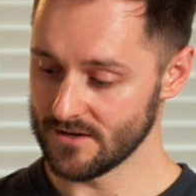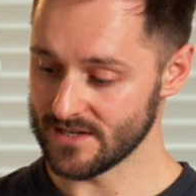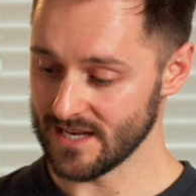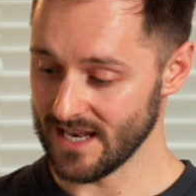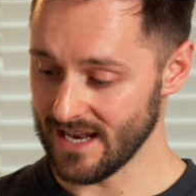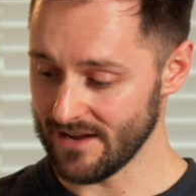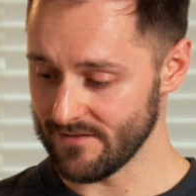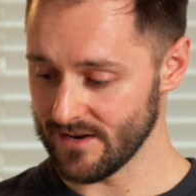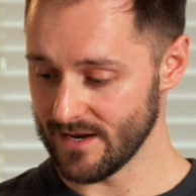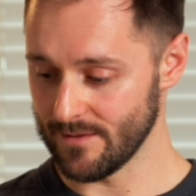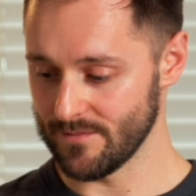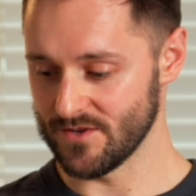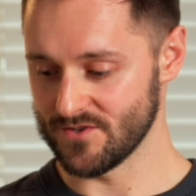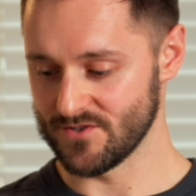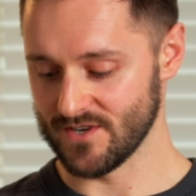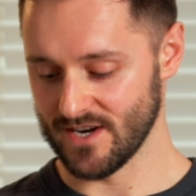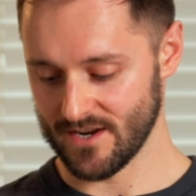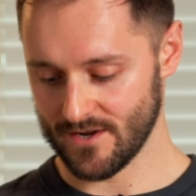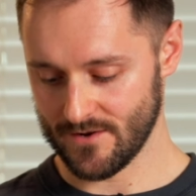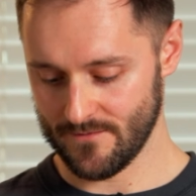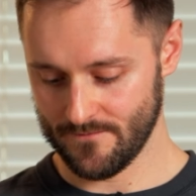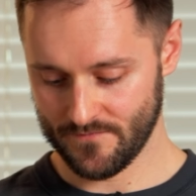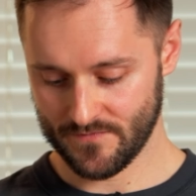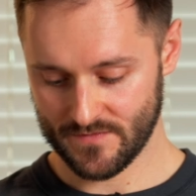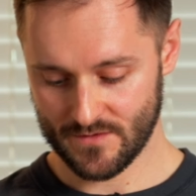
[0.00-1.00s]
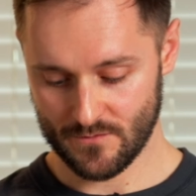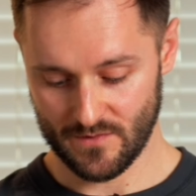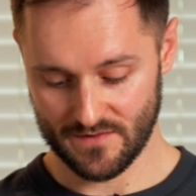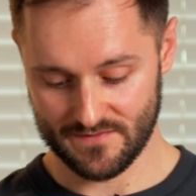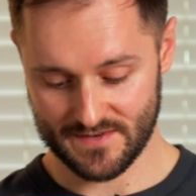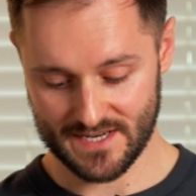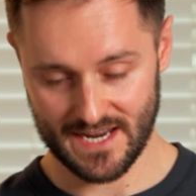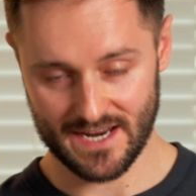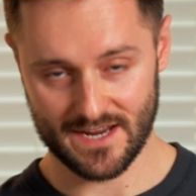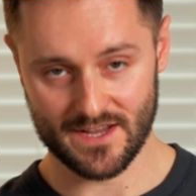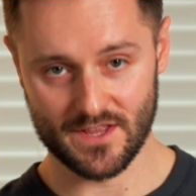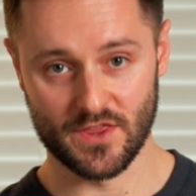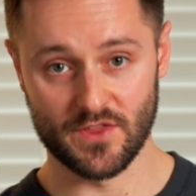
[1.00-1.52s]
to level up the drink, we've
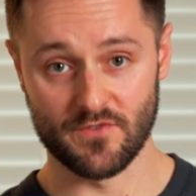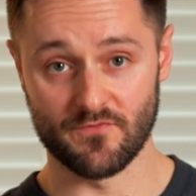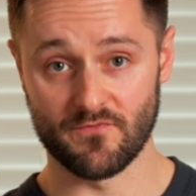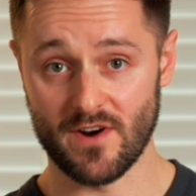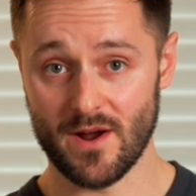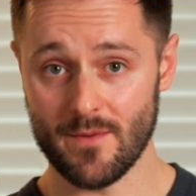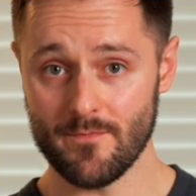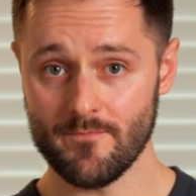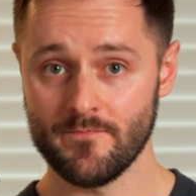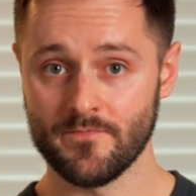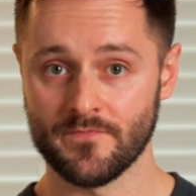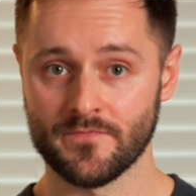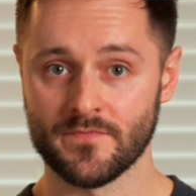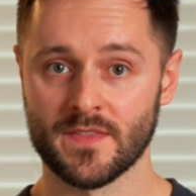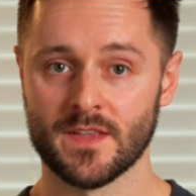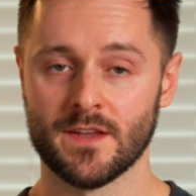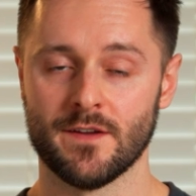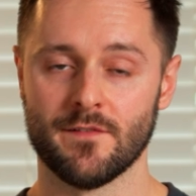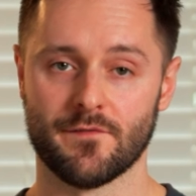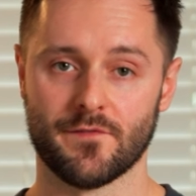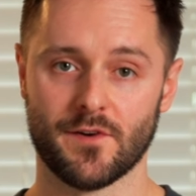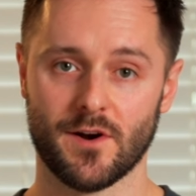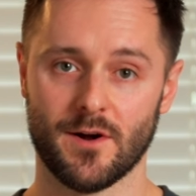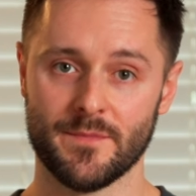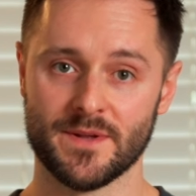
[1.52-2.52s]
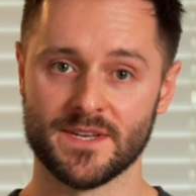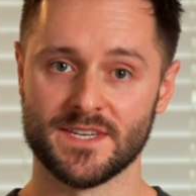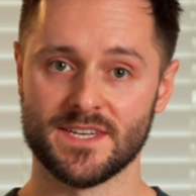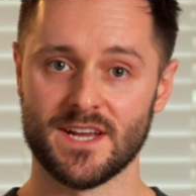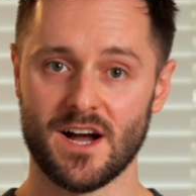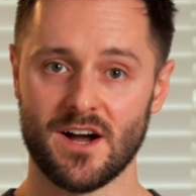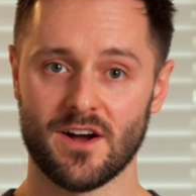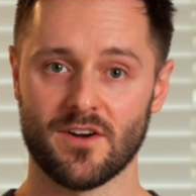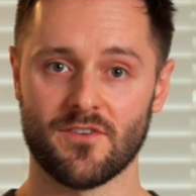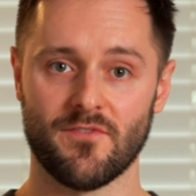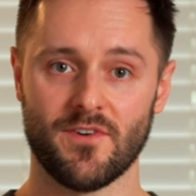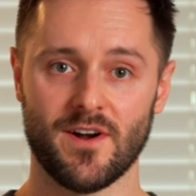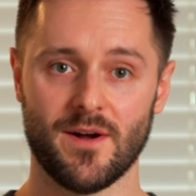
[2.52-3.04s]
taken the rum from a
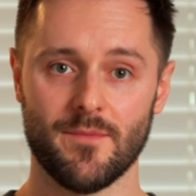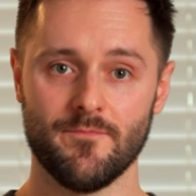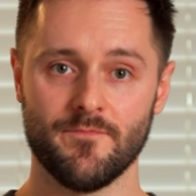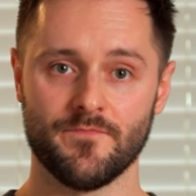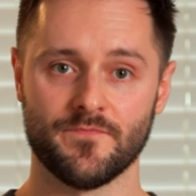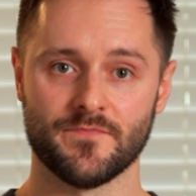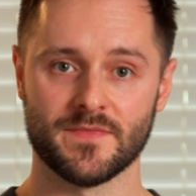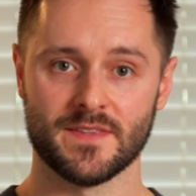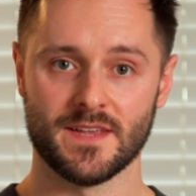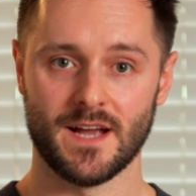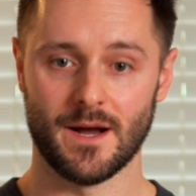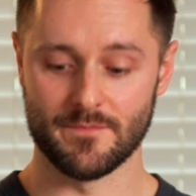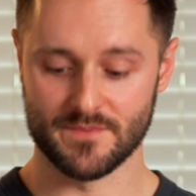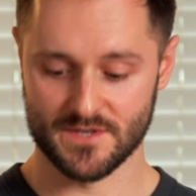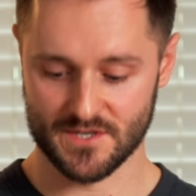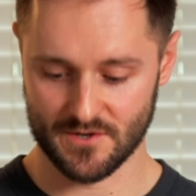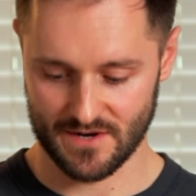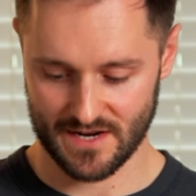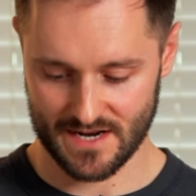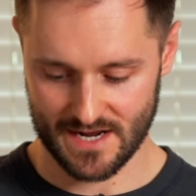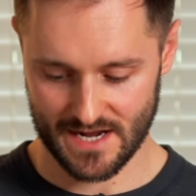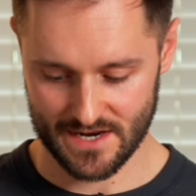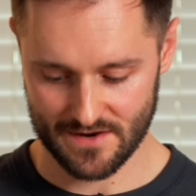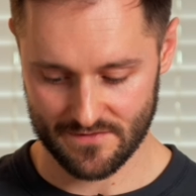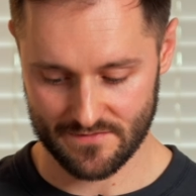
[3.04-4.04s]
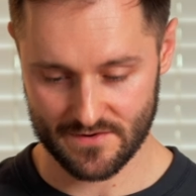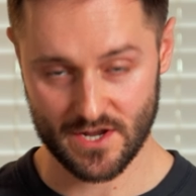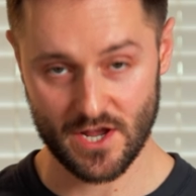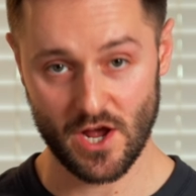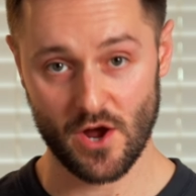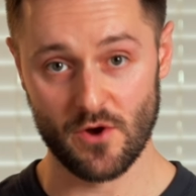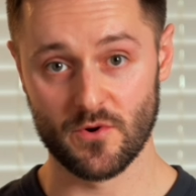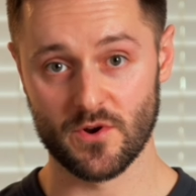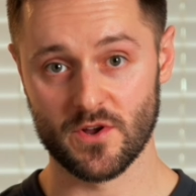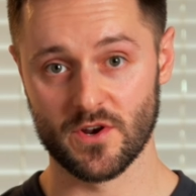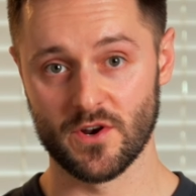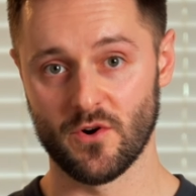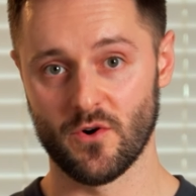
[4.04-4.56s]
dark rum up to a kind of
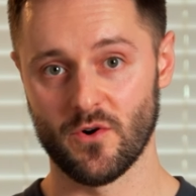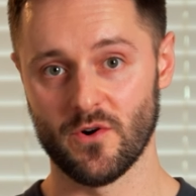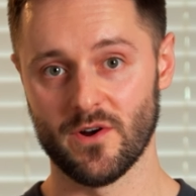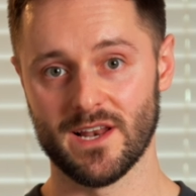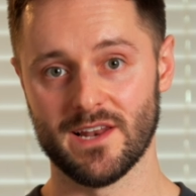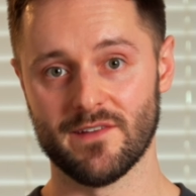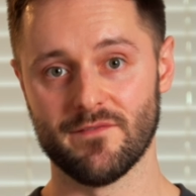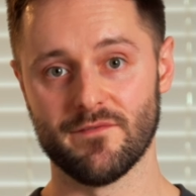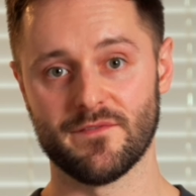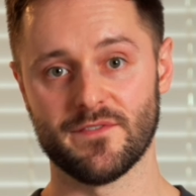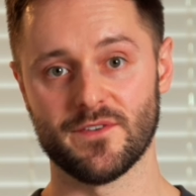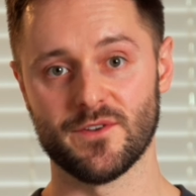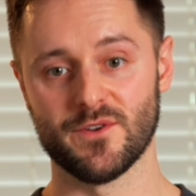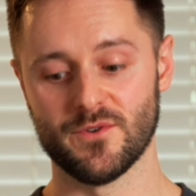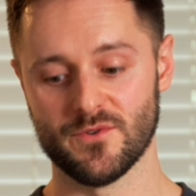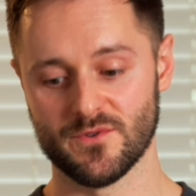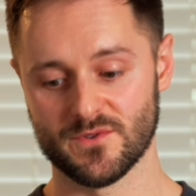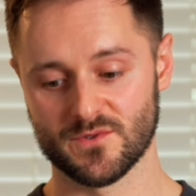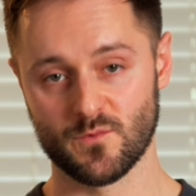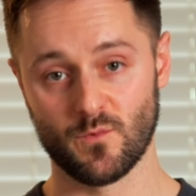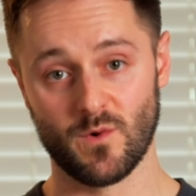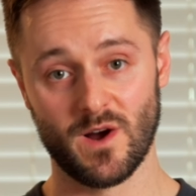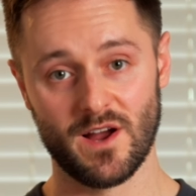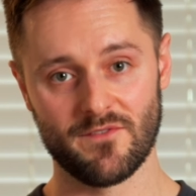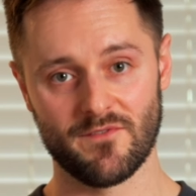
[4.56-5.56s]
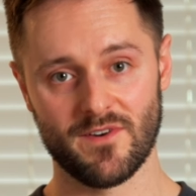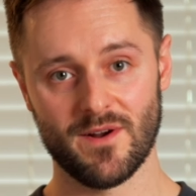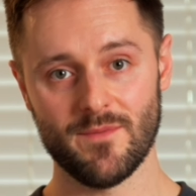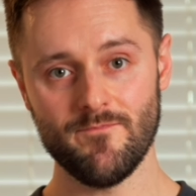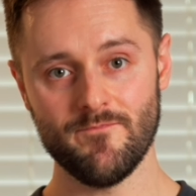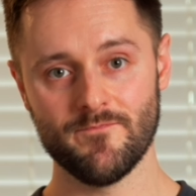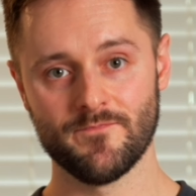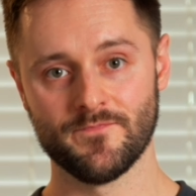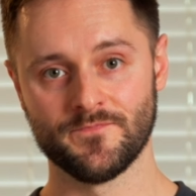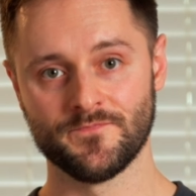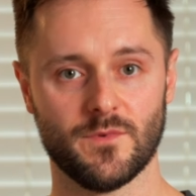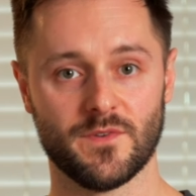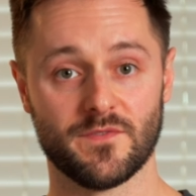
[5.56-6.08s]
coconut oil infused white rum.
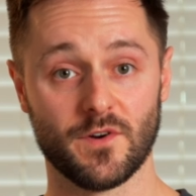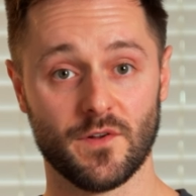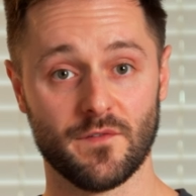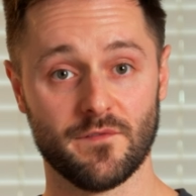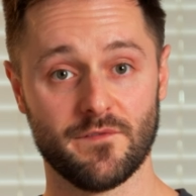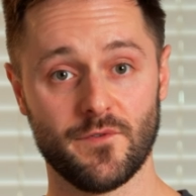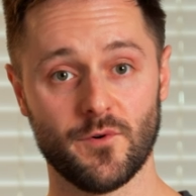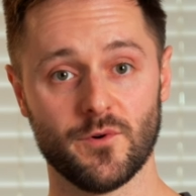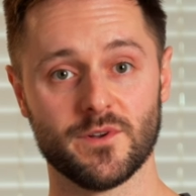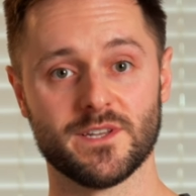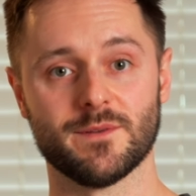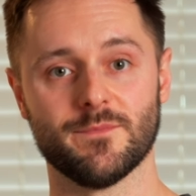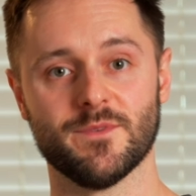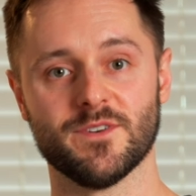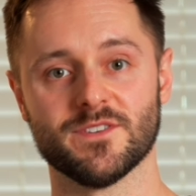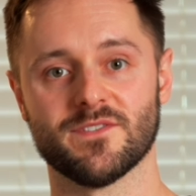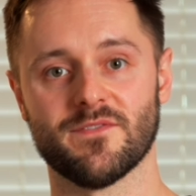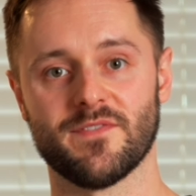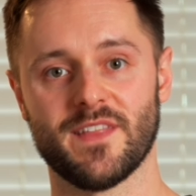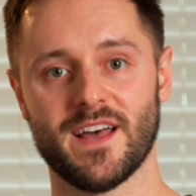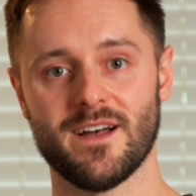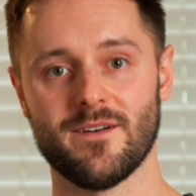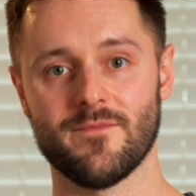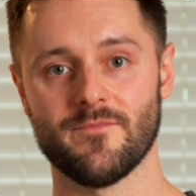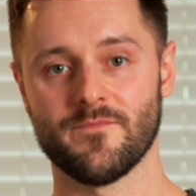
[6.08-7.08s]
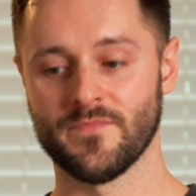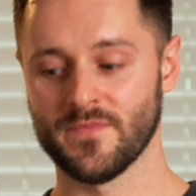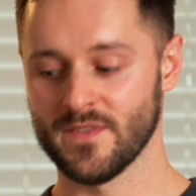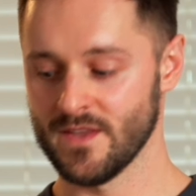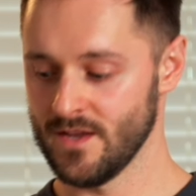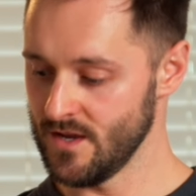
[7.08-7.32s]
We've gone 40 mils of that.